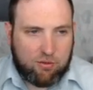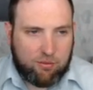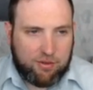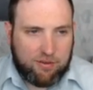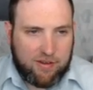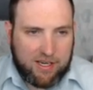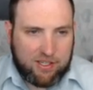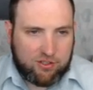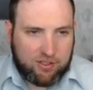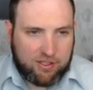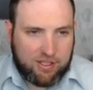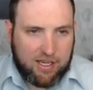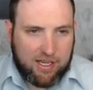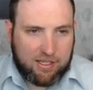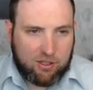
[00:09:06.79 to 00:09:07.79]
what we've actually
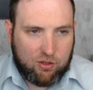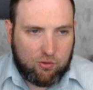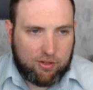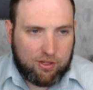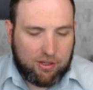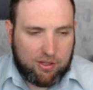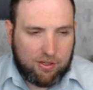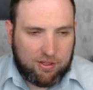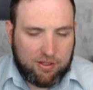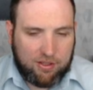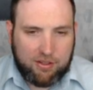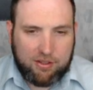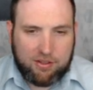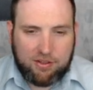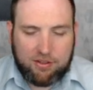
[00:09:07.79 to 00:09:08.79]
got going on
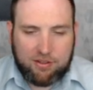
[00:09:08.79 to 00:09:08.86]
here.